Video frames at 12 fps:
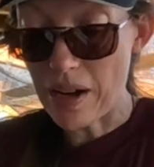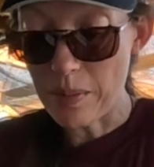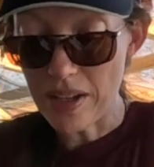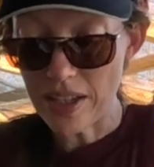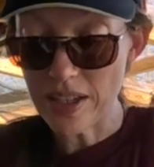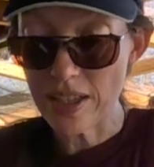them
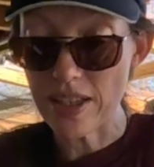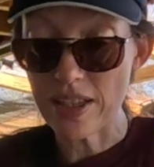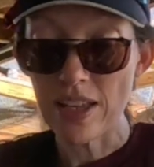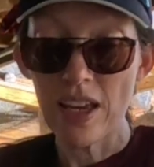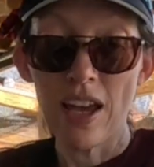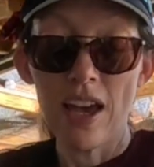
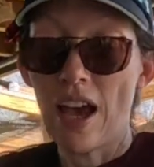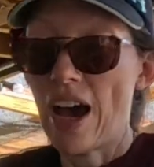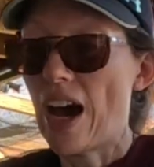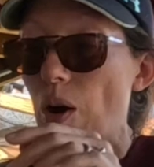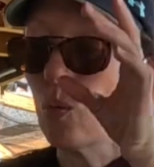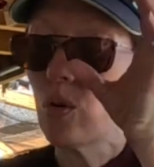is
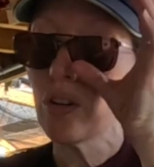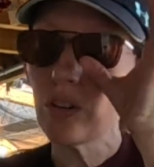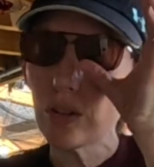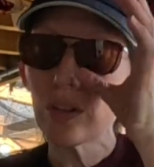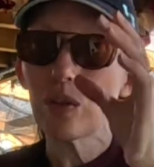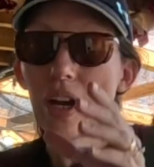I
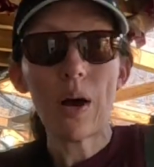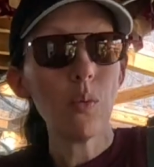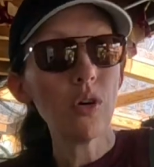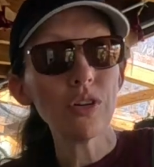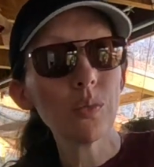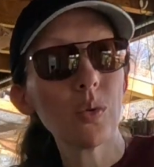wondered
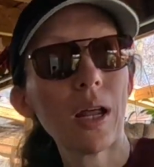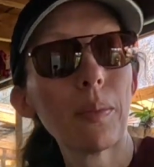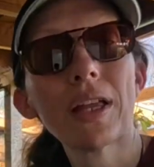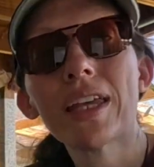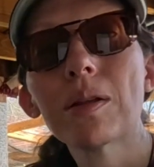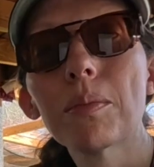when I
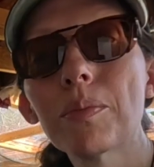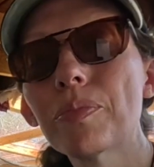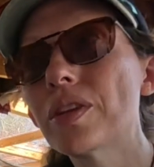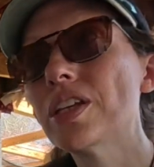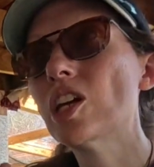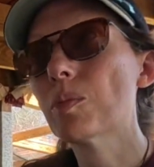planted them
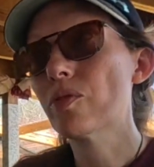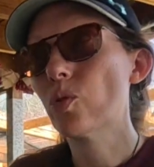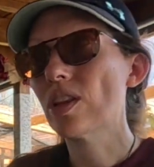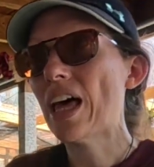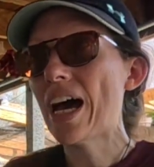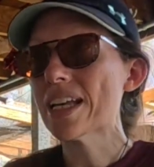the year before
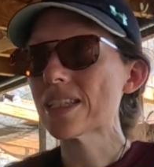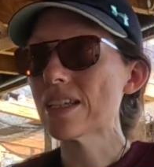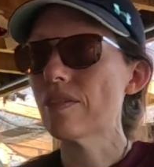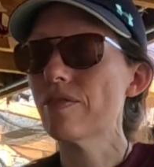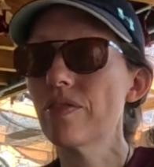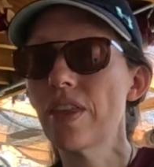last
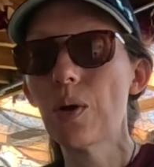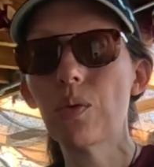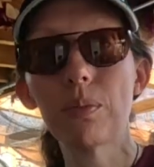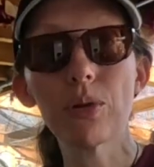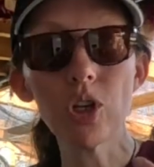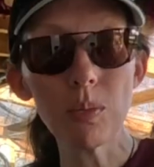if they
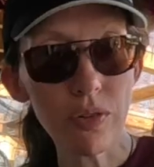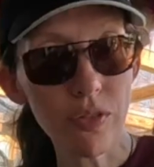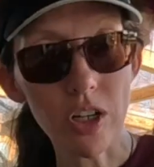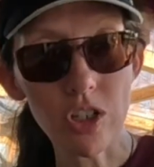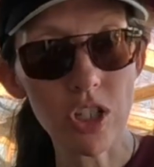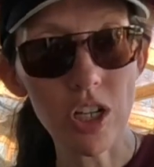would bloom the
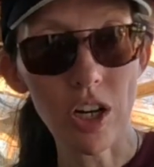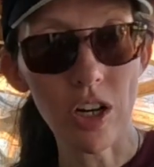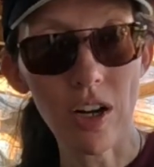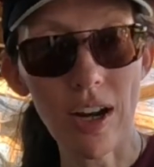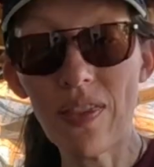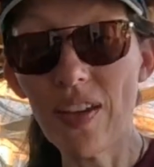first
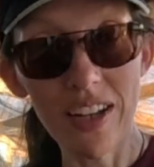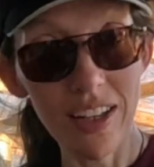year, and they